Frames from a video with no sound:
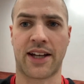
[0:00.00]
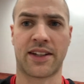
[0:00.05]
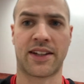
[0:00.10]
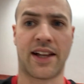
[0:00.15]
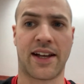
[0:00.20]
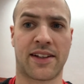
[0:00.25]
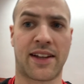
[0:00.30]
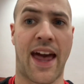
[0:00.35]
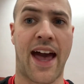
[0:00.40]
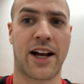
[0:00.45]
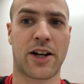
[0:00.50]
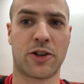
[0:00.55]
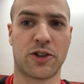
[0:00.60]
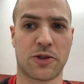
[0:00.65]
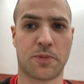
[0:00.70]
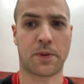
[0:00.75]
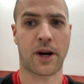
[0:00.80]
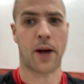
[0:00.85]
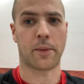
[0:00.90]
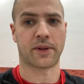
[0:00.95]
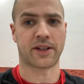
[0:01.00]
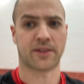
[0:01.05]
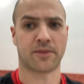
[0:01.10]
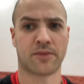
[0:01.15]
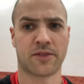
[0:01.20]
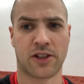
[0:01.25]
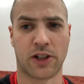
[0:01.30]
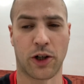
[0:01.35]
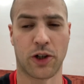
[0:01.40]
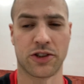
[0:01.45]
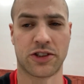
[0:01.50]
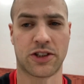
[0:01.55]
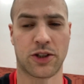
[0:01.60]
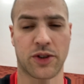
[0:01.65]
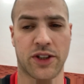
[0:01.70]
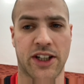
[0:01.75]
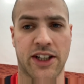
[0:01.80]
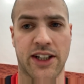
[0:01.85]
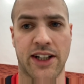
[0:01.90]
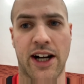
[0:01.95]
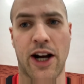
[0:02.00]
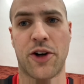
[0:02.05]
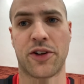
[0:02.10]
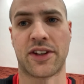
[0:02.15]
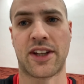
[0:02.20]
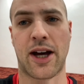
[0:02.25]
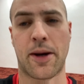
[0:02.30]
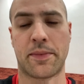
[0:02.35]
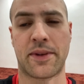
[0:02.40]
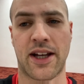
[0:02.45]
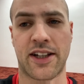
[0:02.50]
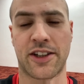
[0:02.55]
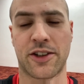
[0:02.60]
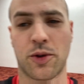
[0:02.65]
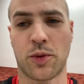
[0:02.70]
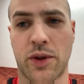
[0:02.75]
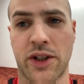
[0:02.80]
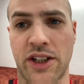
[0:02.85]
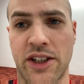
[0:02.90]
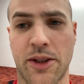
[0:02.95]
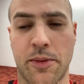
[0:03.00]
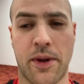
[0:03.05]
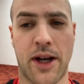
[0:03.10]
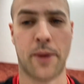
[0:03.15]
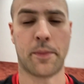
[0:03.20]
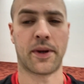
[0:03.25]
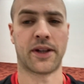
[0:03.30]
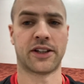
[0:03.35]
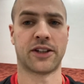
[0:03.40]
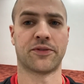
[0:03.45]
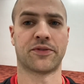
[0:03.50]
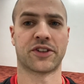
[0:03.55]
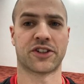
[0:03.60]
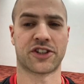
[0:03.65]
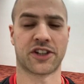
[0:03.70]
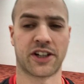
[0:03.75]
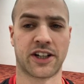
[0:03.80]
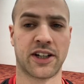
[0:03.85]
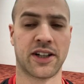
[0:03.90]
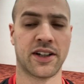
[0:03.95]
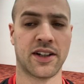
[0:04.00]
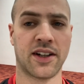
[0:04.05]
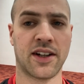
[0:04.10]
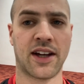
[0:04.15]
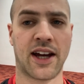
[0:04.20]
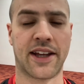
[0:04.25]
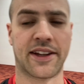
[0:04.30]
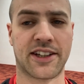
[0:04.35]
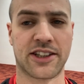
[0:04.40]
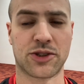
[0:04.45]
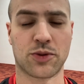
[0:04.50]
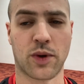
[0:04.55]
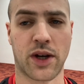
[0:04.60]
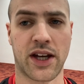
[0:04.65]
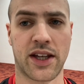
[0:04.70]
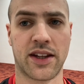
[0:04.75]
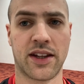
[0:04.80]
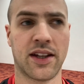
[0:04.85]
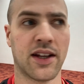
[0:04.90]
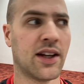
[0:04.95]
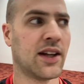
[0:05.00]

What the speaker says: Like, Aku's probably close to or around top 10 in the world, in my opinion, for sure, at this weight.